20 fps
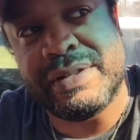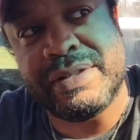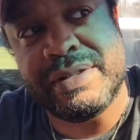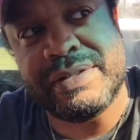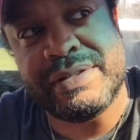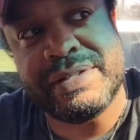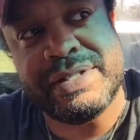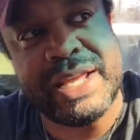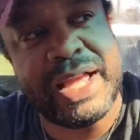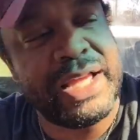
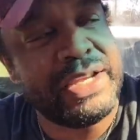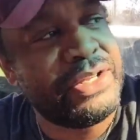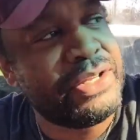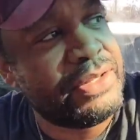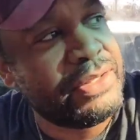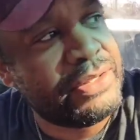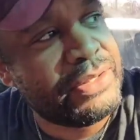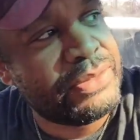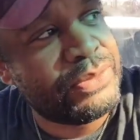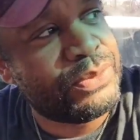This is
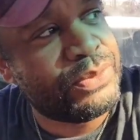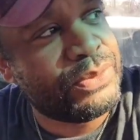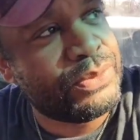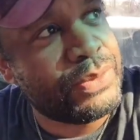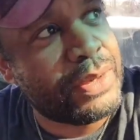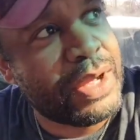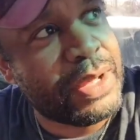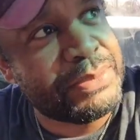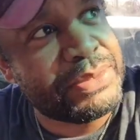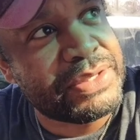
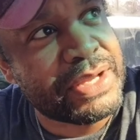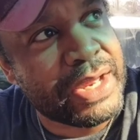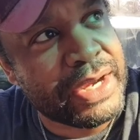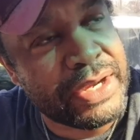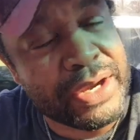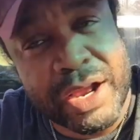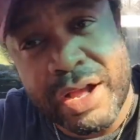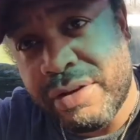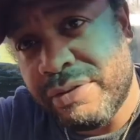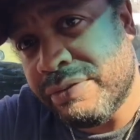Daniel. I'm
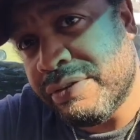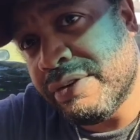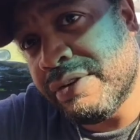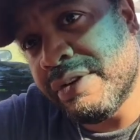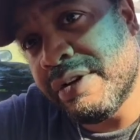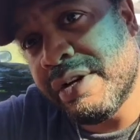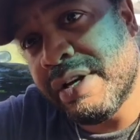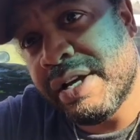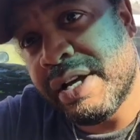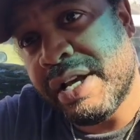signing off,
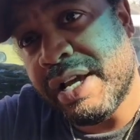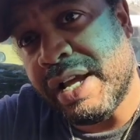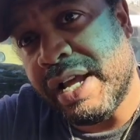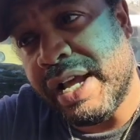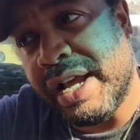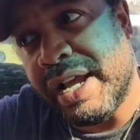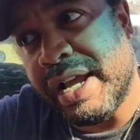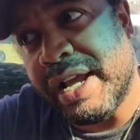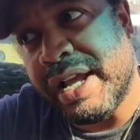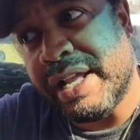
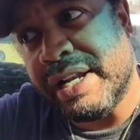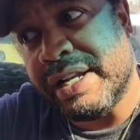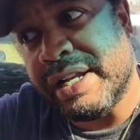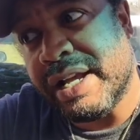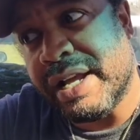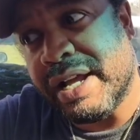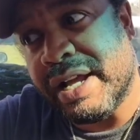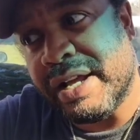and